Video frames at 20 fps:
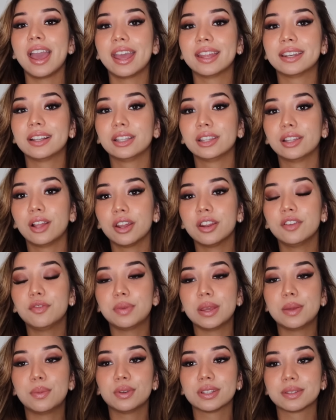And a lot
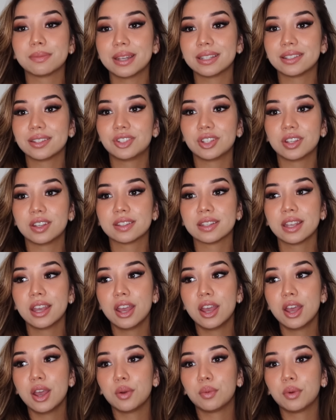of people's messages
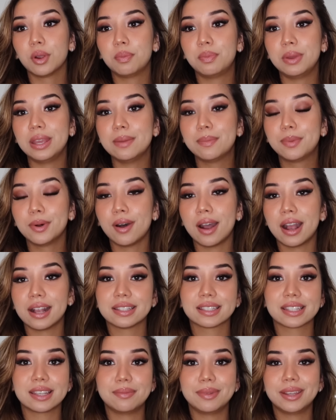were people
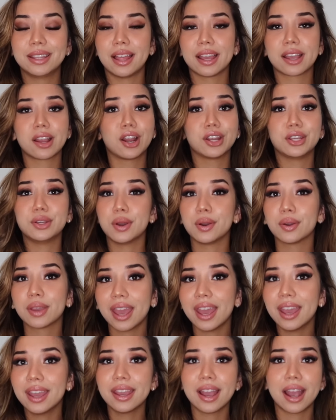asking me like, are you
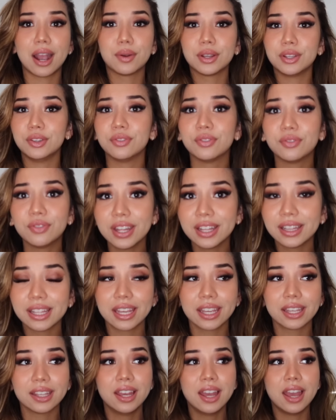okay? How are you
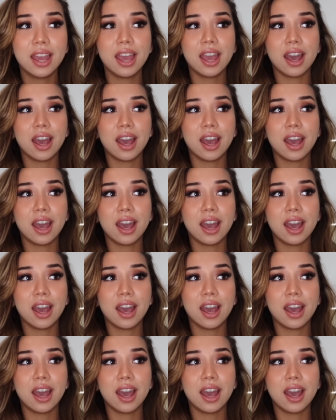feeling?